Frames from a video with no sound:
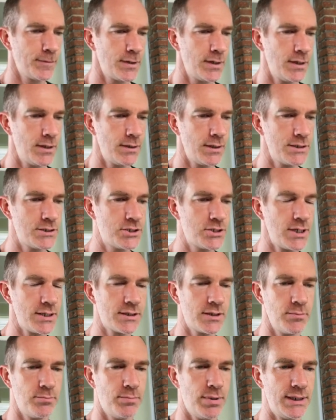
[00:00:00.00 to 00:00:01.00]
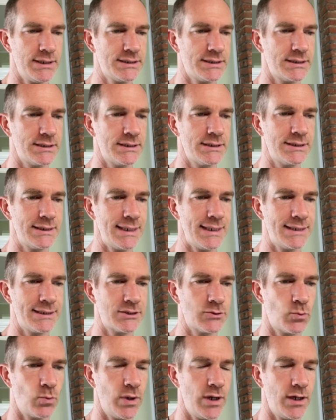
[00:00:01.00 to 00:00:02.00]
And let's check the buses
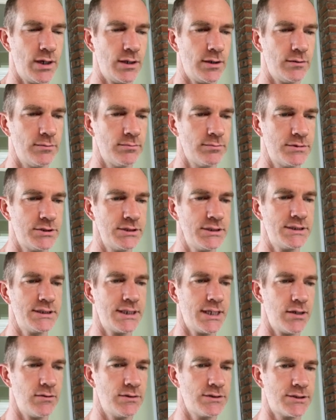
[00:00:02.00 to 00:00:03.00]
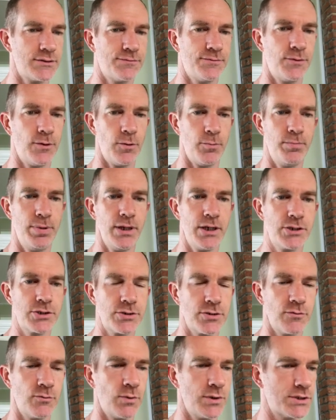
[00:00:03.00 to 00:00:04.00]
as well, just to give us a full
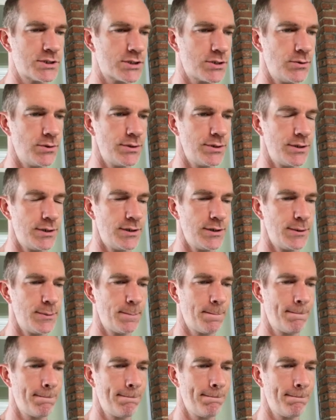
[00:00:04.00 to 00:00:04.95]
picture of what's going on.